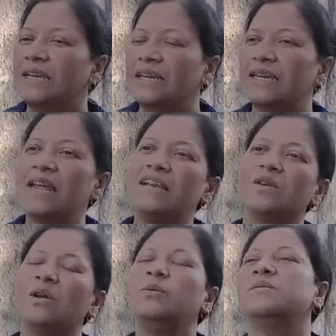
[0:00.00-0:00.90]
It has
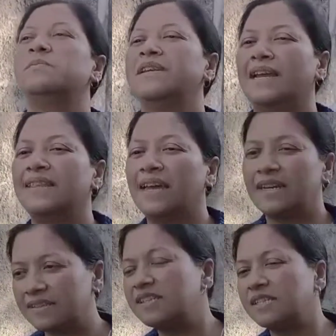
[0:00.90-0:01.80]
always been like
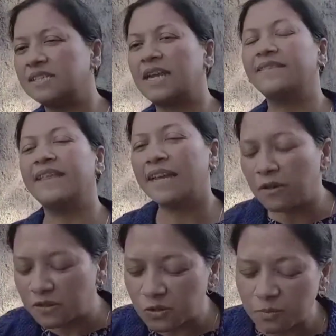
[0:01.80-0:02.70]
that, isn't it? And that
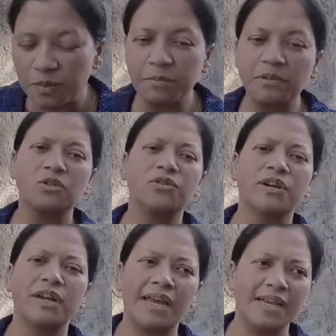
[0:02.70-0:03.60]
also the people should
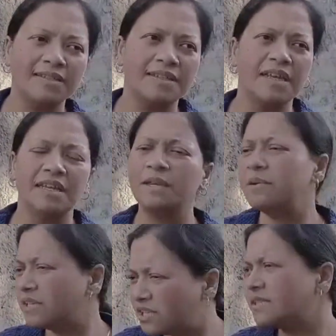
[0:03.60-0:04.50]
realize,
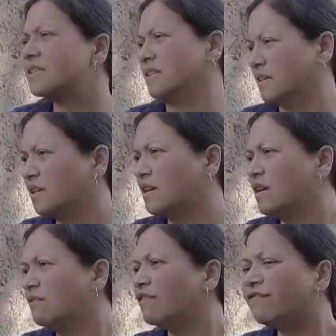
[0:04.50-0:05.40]
they're being cheated.
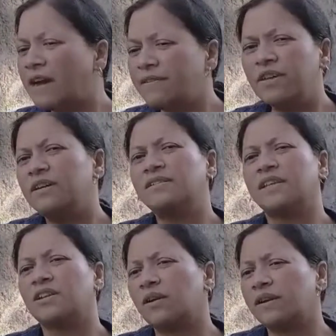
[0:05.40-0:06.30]
For 5 years,
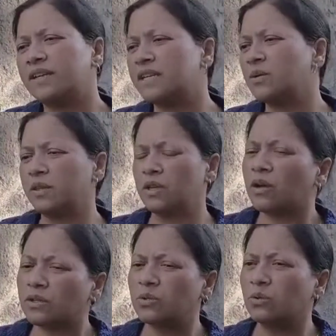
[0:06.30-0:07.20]
they're not getting what they
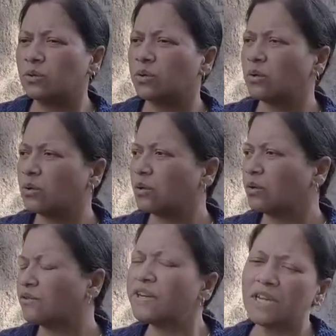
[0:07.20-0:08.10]
ought to.
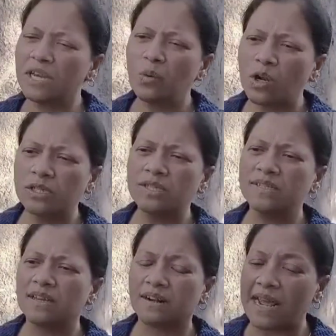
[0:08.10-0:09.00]
Drinking water
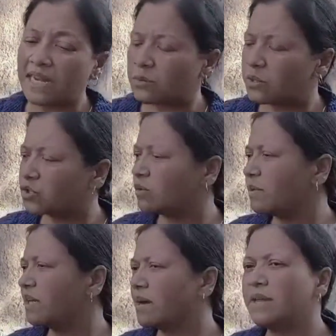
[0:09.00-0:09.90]
is a right which should
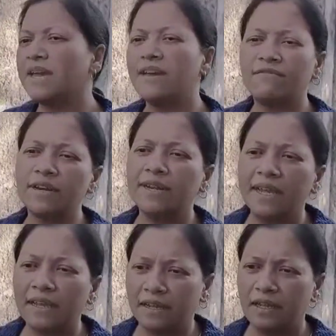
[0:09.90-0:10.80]
be coming every
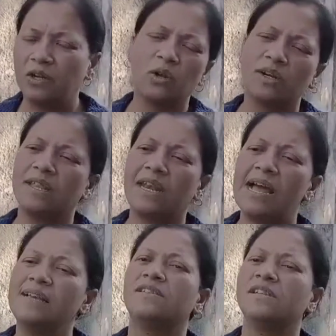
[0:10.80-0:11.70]
day, not in the
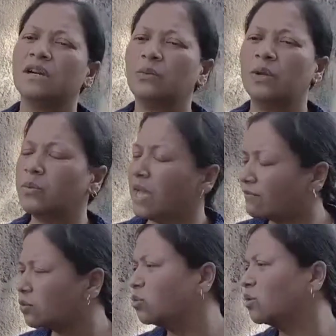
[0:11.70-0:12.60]
last year when we
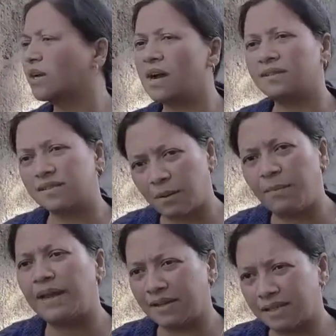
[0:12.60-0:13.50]
have to go and cast our
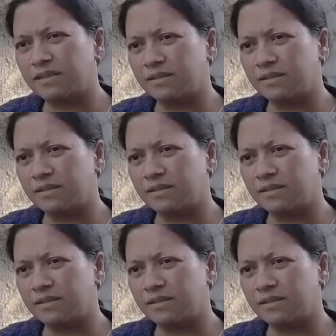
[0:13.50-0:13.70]
ballot.